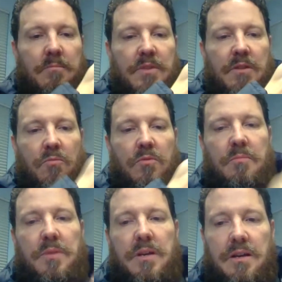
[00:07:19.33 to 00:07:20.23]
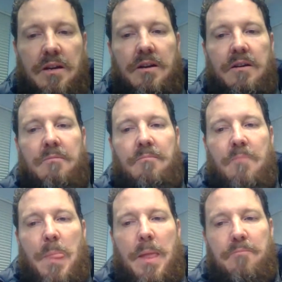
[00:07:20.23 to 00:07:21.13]
there will be
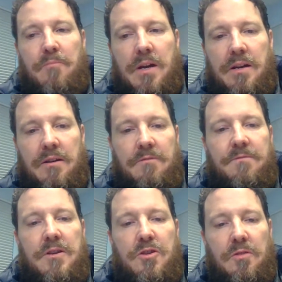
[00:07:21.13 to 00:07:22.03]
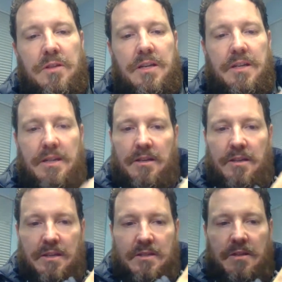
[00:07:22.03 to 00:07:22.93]
officially,
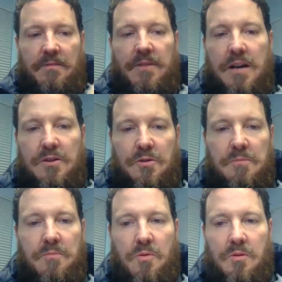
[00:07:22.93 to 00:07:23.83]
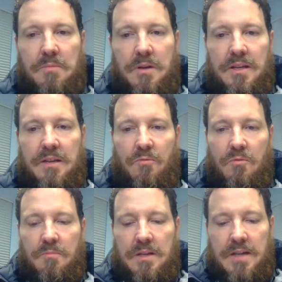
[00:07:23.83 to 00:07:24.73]
it's an advisory board, but it
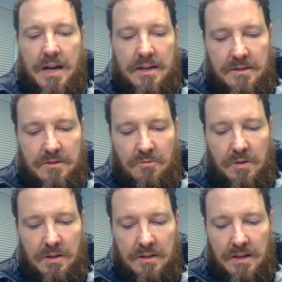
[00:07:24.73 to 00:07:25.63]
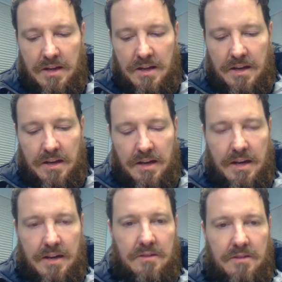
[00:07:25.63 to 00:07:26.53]
will be tasked with
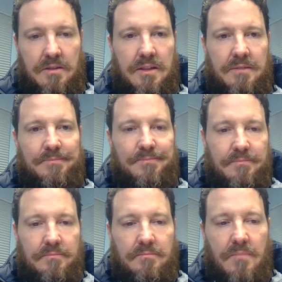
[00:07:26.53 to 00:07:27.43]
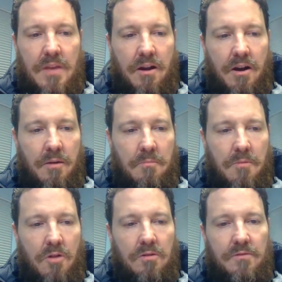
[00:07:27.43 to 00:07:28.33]
handling
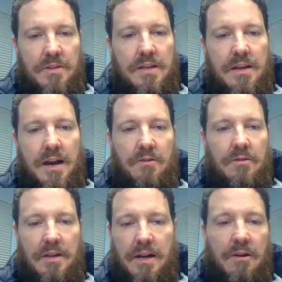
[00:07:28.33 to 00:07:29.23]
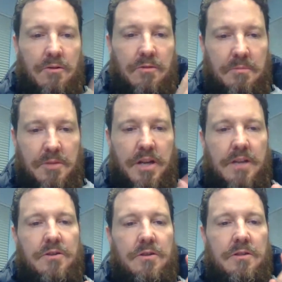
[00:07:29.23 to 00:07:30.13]
all of the algorithm
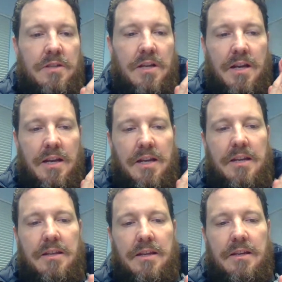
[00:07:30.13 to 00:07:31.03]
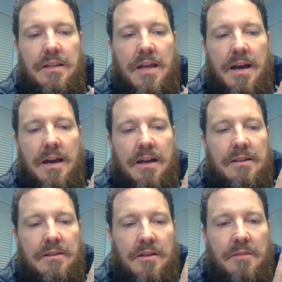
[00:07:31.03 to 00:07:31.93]
changes, anything
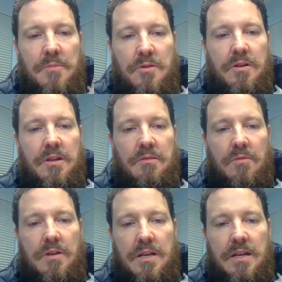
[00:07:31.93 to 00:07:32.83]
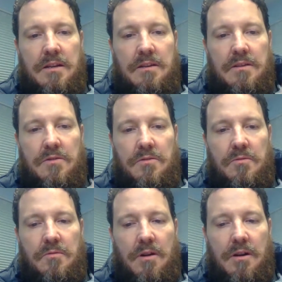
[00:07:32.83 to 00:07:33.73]
that the community would need
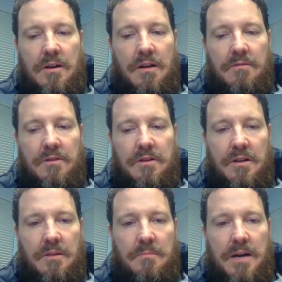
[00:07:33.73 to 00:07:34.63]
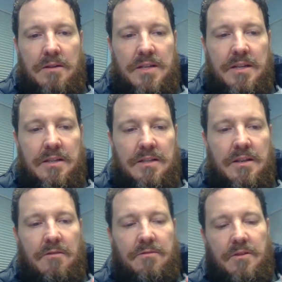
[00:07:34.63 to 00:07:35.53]
to govern about Den
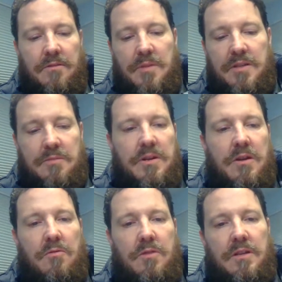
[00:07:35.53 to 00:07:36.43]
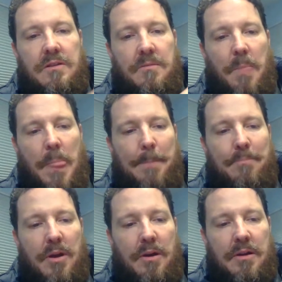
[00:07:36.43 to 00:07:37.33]
itself, because we know that
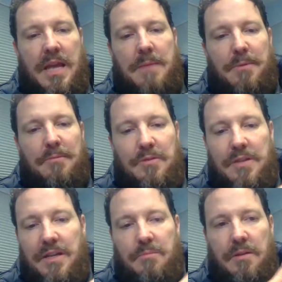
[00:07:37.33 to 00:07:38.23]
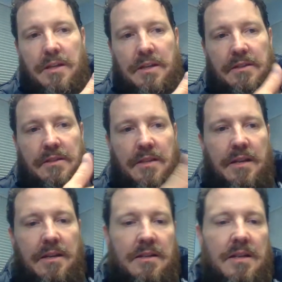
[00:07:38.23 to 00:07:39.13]
gaming will take place,
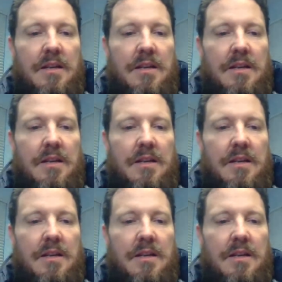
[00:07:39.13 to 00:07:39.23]
and